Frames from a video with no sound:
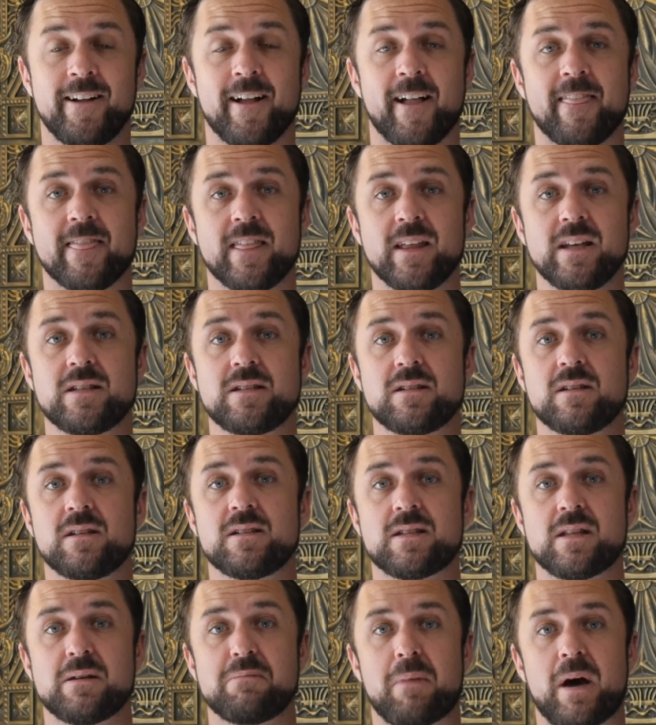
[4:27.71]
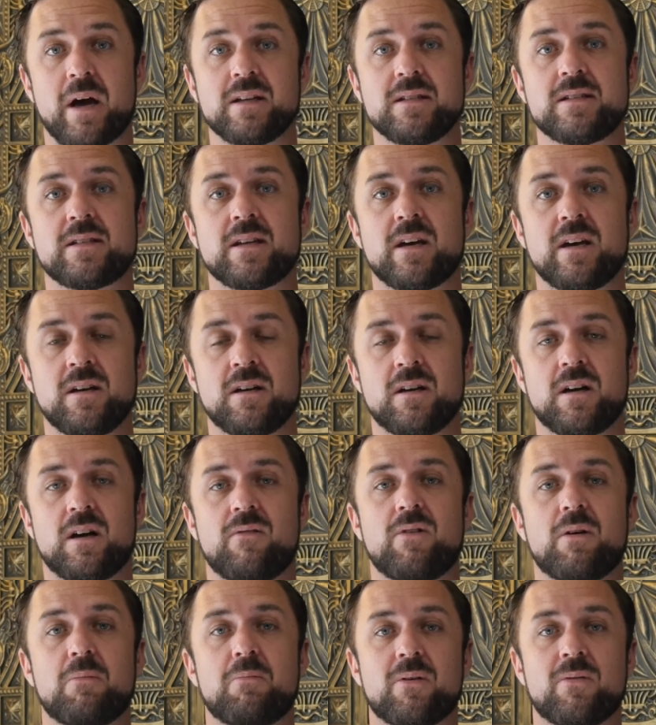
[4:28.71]
And this is the mindset
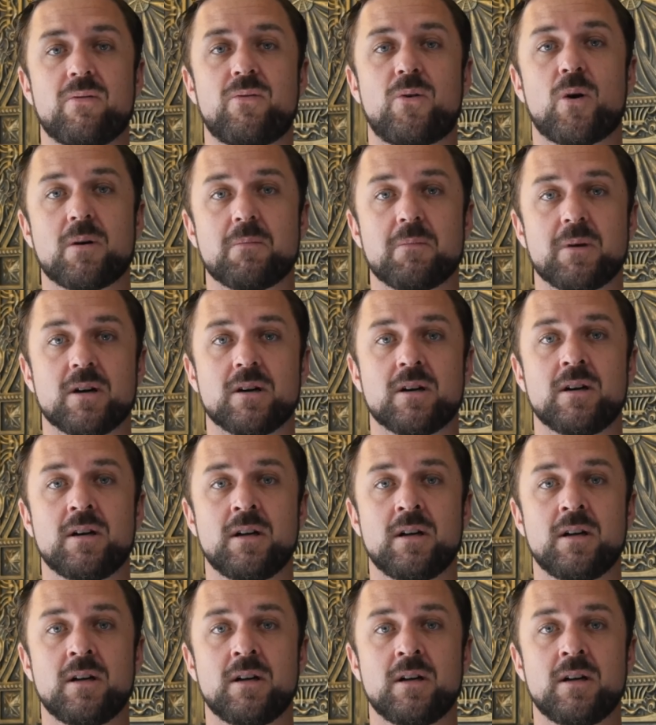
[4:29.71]
of a performer.